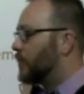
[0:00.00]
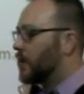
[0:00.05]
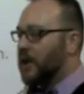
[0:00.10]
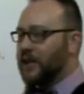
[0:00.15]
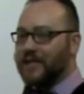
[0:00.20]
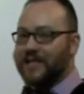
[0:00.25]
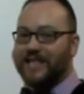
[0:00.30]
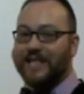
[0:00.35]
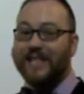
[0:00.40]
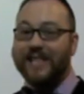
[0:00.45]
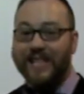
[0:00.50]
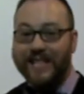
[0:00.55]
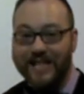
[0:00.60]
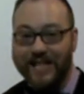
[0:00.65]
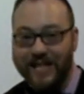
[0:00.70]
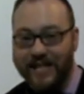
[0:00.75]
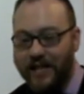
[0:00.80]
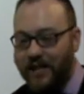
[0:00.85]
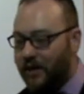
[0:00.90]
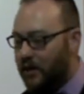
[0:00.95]
plus
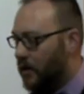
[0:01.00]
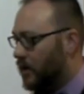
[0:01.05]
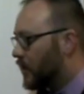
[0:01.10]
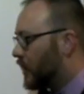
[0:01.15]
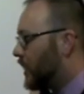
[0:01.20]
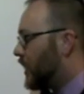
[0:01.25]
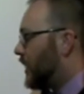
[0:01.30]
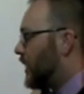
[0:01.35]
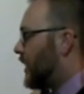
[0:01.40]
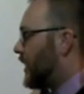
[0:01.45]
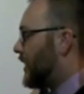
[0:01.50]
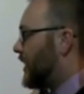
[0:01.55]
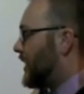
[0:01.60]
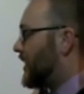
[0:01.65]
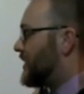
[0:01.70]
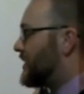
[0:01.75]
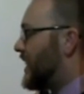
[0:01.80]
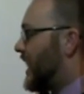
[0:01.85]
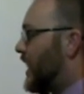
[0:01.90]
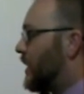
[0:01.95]
E. An
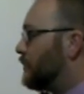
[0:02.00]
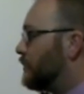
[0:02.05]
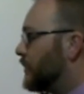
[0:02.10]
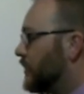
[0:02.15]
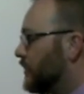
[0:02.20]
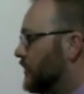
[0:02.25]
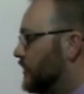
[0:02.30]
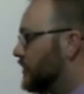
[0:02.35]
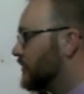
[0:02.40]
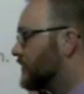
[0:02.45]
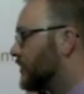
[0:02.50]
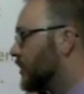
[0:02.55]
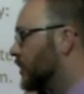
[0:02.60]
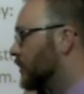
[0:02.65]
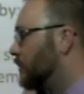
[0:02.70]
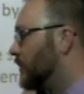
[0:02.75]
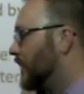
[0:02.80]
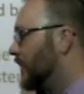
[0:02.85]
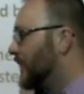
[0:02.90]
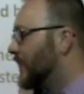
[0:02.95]
example, the
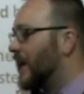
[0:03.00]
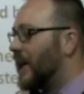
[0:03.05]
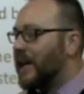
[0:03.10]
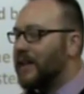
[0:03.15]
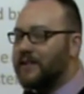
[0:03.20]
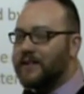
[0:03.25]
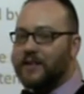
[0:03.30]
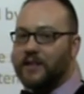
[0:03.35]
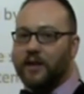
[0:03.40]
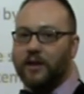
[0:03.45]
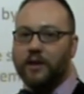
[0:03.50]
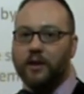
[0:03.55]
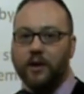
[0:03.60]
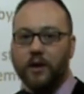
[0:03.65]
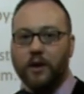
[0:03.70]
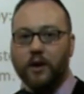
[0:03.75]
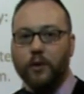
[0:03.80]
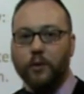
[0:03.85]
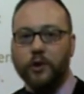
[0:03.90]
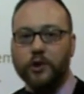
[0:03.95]
verb lese,
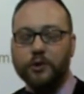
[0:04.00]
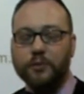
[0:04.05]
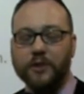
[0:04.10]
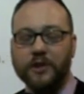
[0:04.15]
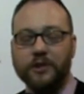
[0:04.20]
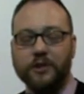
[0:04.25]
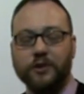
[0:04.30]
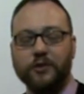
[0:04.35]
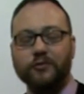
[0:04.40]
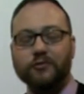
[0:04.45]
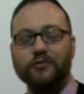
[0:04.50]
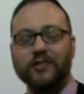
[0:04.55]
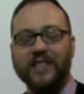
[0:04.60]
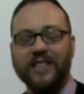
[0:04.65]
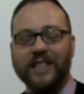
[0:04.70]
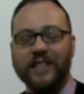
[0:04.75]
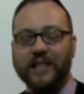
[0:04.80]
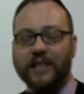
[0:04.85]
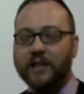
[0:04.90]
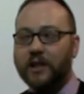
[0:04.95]
which means to
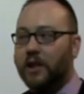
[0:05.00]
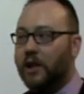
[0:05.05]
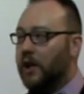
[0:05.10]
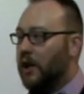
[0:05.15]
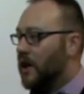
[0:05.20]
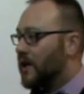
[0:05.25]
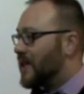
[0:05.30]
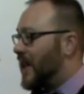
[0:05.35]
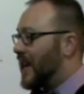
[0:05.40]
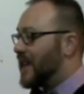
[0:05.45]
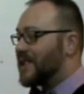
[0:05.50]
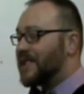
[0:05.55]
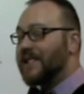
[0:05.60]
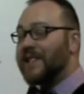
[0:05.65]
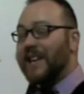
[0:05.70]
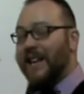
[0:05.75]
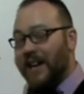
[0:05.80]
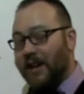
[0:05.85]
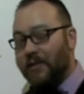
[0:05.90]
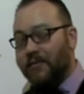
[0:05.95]
read. That is
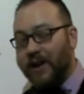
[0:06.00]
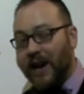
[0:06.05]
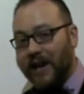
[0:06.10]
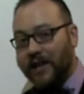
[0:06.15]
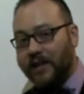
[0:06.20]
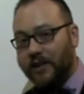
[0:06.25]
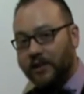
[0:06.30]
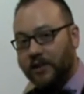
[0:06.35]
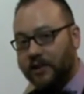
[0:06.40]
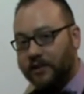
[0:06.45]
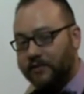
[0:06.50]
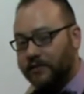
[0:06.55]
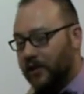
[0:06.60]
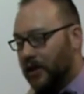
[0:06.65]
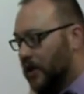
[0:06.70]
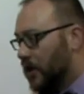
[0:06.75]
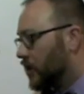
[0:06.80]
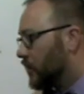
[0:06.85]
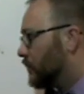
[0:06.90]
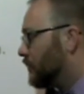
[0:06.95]
an irregular
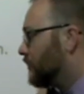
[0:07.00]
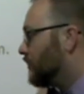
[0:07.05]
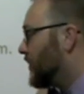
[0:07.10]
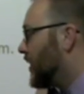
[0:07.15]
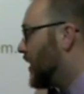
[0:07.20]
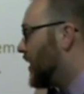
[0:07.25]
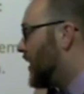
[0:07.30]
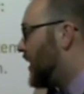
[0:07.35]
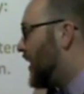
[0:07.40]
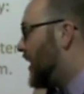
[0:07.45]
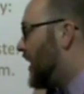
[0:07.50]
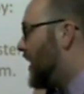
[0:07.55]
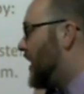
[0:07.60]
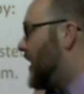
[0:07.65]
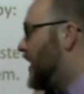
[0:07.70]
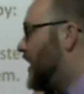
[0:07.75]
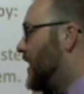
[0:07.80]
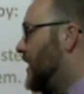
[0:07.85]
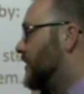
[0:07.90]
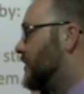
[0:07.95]
verb.
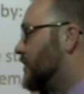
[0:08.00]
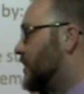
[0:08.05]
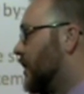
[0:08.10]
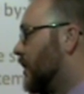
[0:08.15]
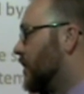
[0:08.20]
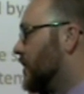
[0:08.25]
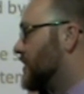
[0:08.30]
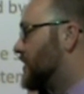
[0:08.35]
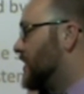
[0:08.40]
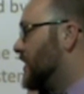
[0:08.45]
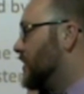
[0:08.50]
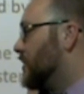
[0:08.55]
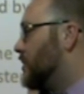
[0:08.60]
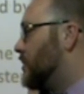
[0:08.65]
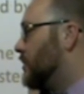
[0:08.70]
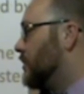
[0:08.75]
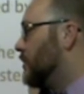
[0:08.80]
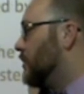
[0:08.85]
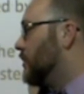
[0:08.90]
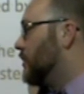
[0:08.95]
It turns
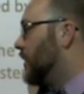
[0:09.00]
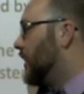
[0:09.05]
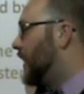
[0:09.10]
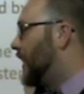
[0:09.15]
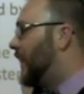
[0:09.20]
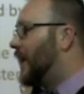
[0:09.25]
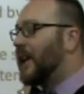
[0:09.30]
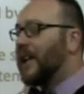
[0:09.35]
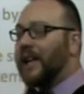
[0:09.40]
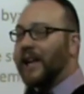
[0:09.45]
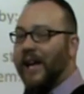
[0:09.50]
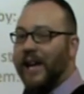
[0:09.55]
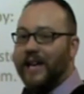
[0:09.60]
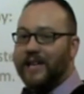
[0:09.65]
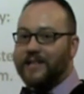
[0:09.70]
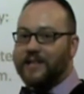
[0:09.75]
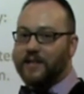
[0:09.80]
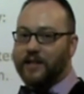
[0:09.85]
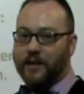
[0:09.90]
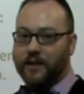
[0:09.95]
into
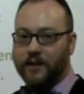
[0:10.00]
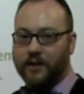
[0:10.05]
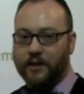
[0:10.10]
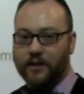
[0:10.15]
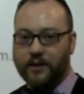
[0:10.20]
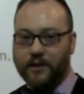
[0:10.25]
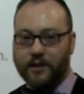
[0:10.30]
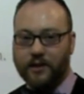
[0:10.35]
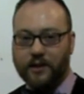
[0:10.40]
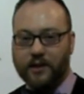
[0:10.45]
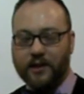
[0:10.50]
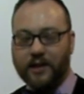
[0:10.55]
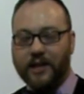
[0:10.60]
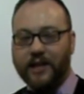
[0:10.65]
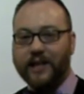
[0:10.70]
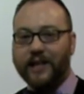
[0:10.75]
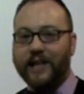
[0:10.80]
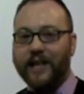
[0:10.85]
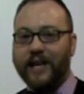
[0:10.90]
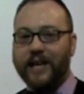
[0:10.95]
gelese,
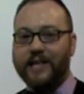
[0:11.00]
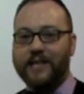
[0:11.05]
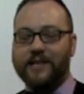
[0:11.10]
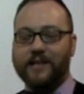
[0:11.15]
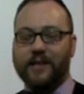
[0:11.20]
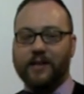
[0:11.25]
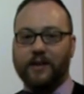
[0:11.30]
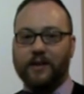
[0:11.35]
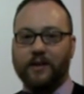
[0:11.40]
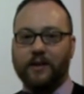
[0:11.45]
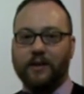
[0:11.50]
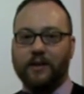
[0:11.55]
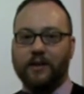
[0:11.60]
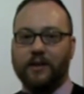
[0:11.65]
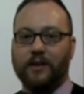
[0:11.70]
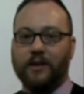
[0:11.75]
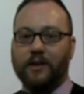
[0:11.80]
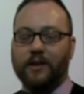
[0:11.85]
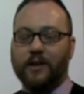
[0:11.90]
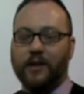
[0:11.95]
gelese
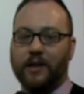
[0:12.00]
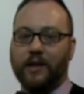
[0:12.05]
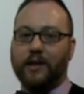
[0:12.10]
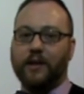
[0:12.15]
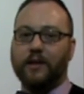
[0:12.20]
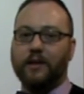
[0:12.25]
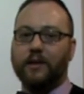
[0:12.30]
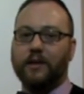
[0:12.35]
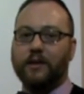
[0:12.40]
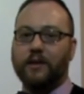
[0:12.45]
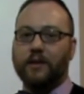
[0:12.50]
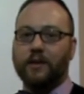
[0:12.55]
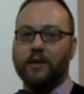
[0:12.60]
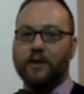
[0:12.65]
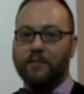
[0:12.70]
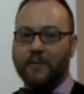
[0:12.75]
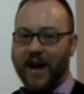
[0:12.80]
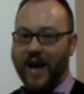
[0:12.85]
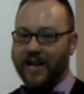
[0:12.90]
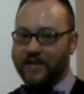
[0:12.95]
in
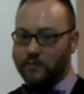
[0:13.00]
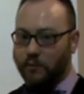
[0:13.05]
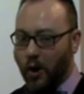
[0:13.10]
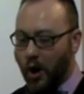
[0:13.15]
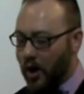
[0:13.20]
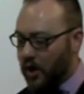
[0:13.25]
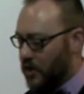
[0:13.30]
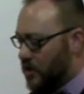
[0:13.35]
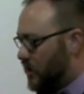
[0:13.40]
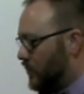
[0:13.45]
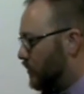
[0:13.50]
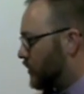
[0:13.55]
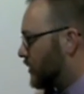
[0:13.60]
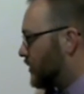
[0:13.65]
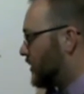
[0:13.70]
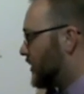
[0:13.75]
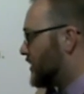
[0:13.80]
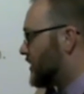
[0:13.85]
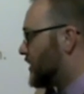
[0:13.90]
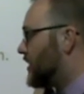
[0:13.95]
the past participle.
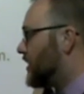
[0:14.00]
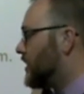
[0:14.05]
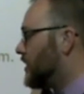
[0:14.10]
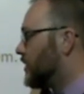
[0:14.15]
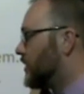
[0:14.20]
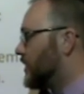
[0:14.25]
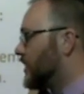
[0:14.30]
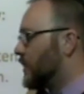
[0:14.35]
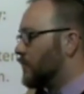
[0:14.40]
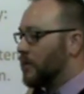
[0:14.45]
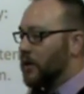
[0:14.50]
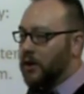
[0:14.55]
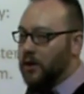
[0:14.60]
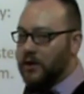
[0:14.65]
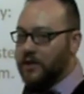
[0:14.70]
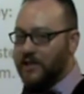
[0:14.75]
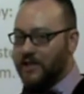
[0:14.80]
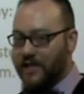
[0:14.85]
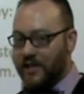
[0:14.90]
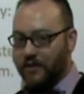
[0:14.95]
There's an E on the end
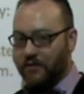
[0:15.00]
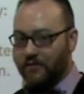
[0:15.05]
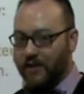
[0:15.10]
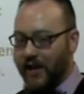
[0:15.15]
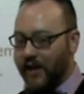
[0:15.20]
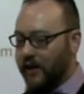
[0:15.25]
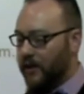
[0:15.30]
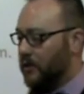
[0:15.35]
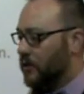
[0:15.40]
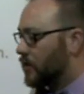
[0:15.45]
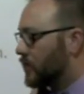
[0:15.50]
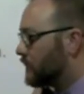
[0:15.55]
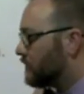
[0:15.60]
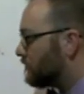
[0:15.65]
because it's irregular.